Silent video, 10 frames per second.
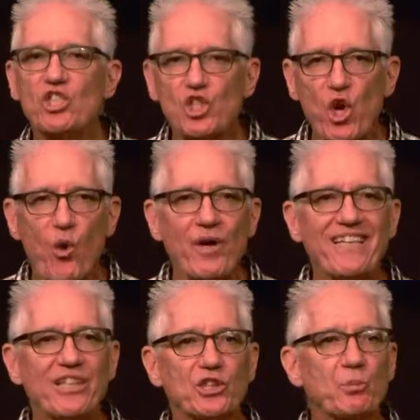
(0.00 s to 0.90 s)
choke
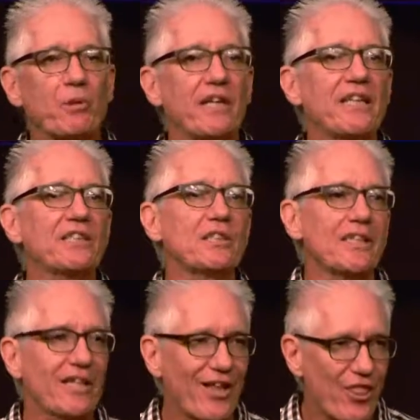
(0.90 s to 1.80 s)
and displace
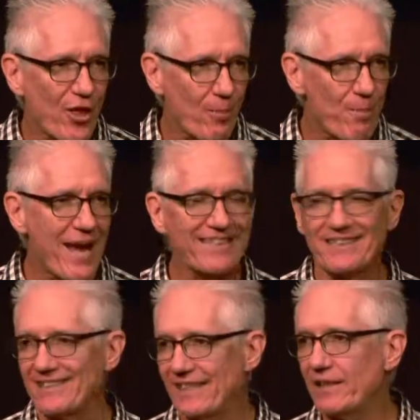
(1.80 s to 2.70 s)
the
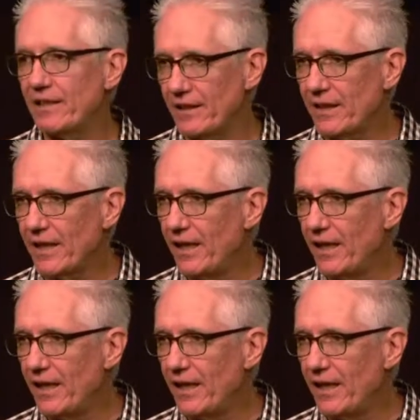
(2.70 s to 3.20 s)
best thing,